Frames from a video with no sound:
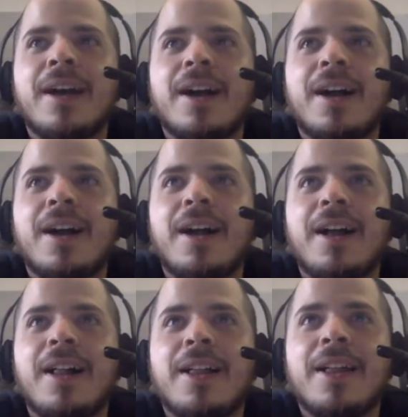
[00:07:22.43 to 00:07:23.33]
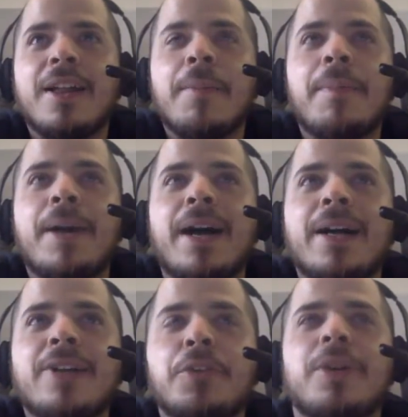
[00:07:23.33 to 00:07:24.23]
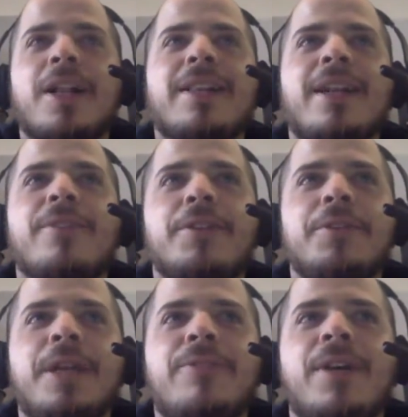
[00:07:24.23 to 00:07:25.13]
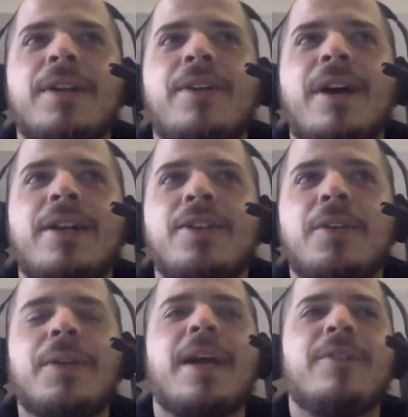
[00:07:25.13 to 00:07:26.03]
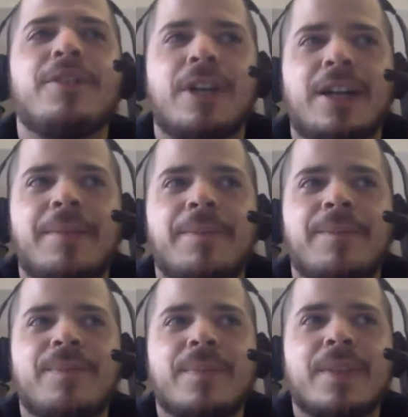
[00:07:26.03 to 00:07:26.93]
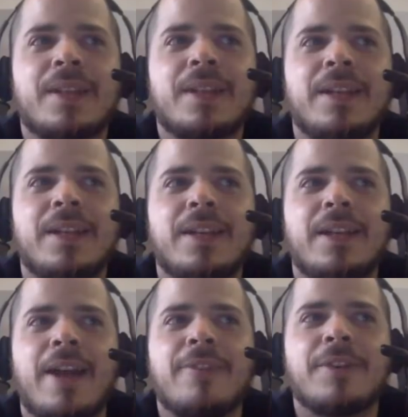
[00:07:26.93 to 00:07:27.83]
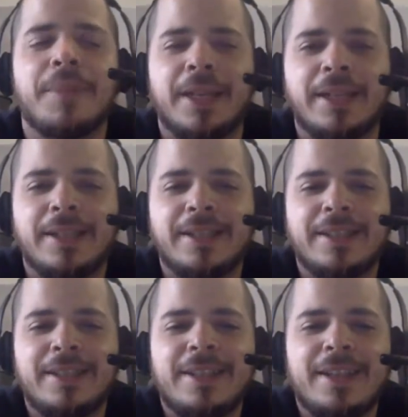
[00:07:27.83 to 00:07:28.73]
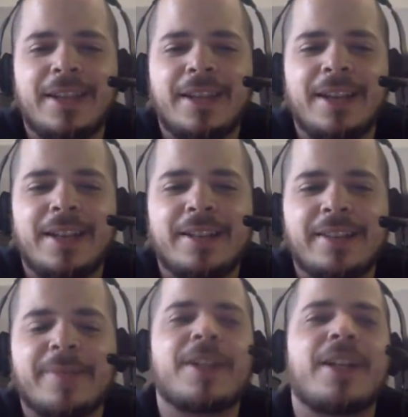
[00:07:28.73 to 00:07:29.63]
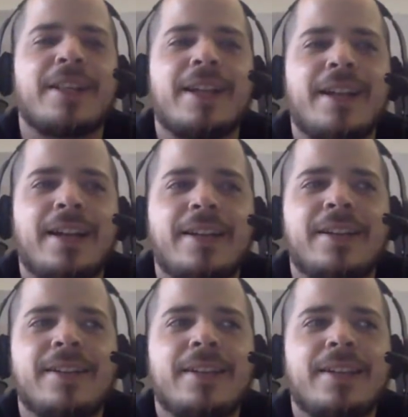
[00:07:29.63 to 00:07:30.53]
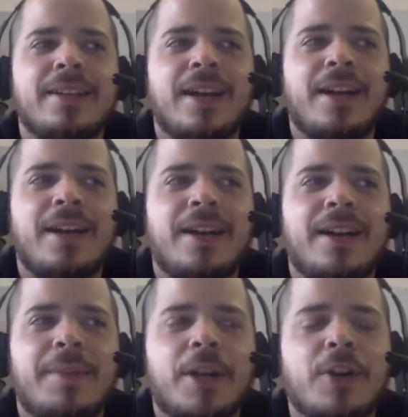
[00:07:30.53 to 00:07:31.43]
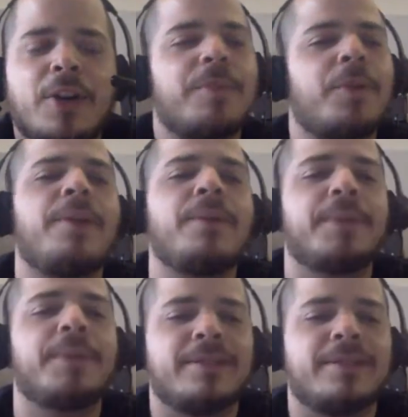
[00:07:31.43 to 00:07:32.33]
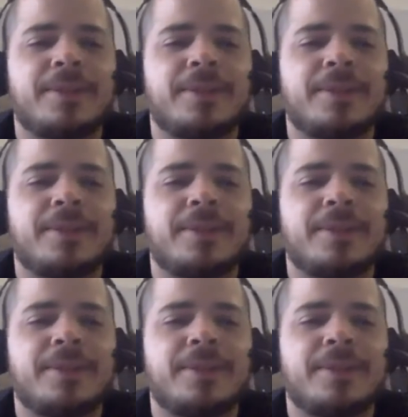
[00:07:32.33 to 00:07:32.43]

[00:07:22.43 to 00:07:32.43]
Uh, by two o'clock that afternoon, I found out I don't have a job uh, after May, and seven o'clock that night, uh, my girlfriend broke up with me.